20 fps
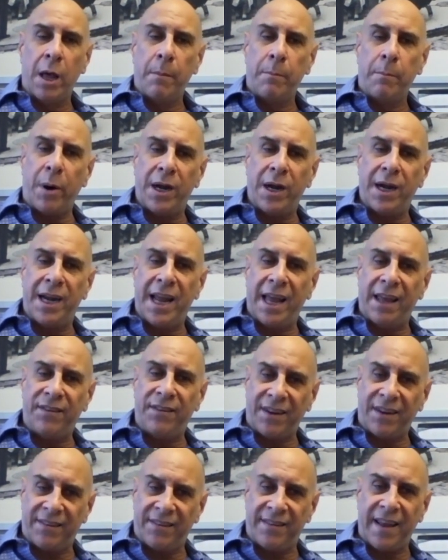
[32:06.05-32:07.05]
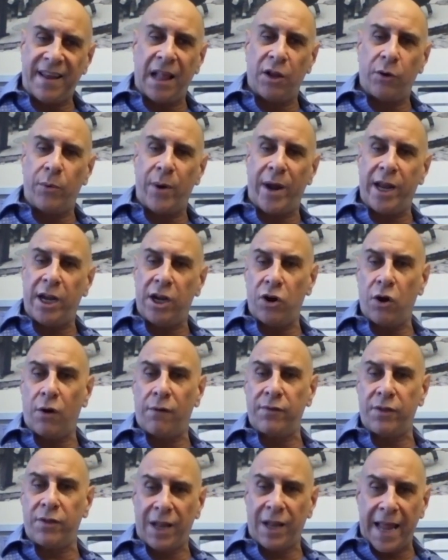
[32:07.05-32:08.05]
but it has accelerated
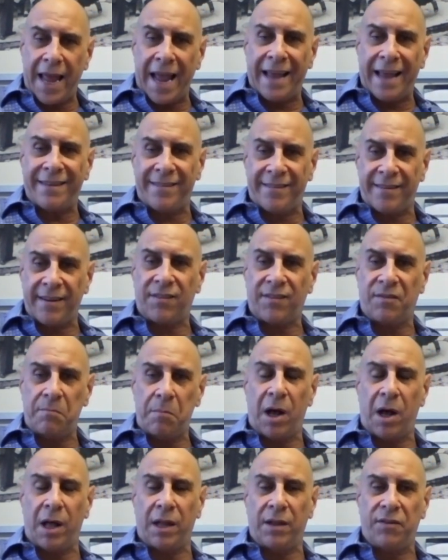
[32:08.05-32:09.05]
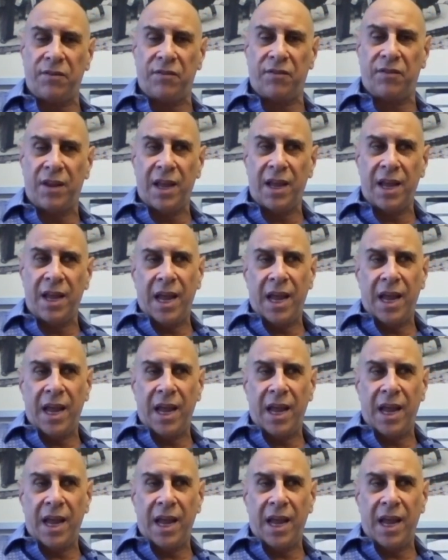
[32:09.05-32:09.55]
over the last 6 months,